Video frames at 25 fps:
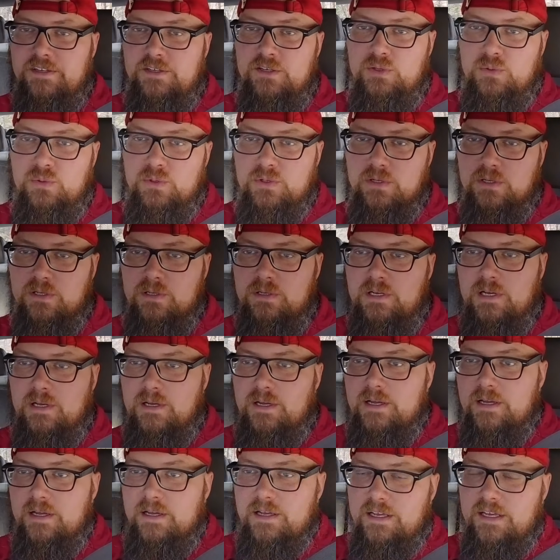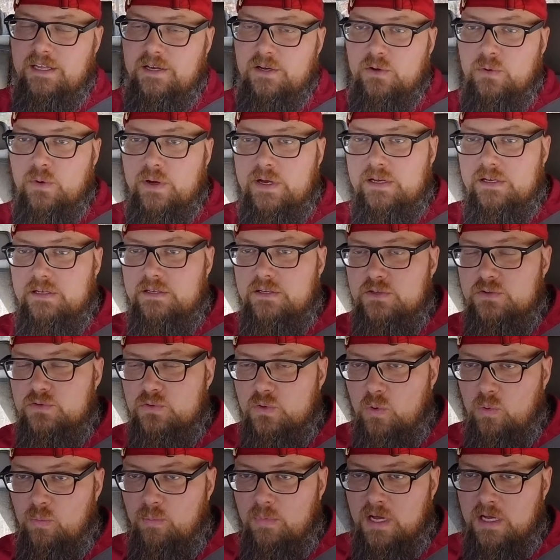newer integrated
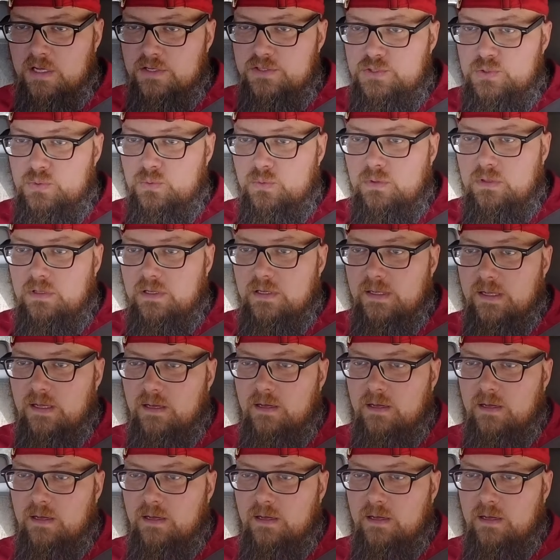control module.